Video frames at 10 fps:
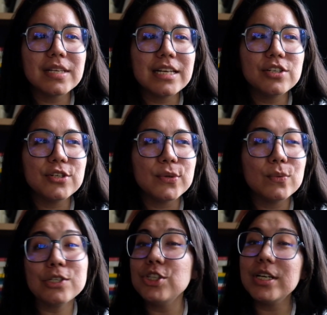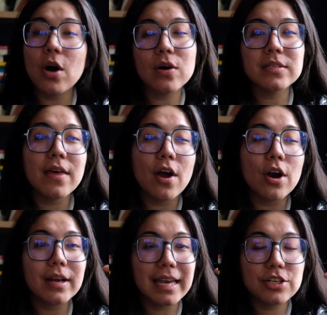into what she calls
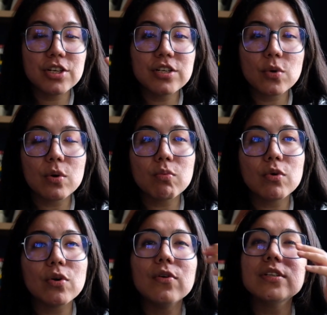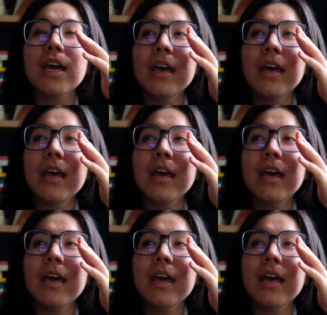her kitchen door world,